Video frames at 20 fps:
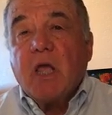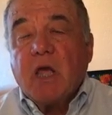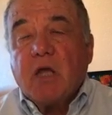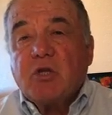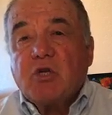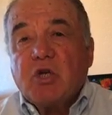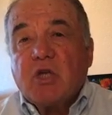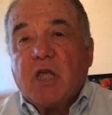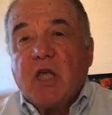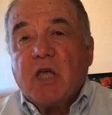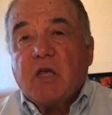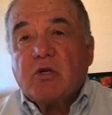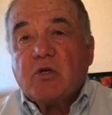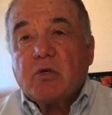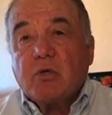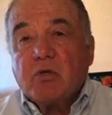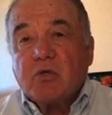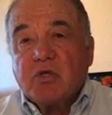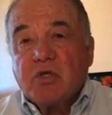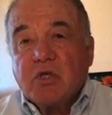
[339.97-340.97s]

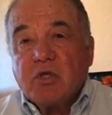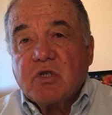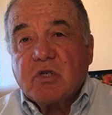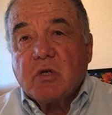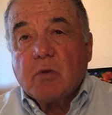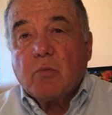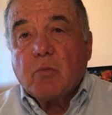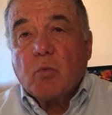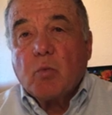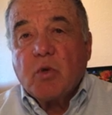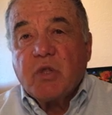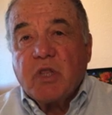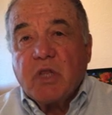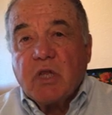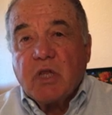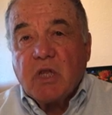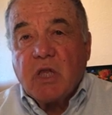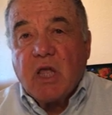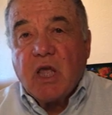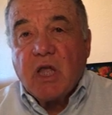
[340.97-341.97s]
educational system
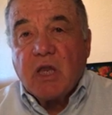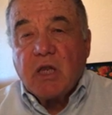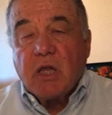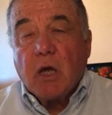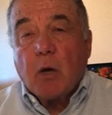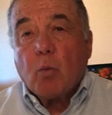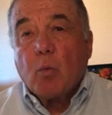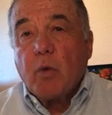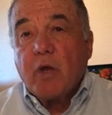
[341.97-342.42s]
within Kenya.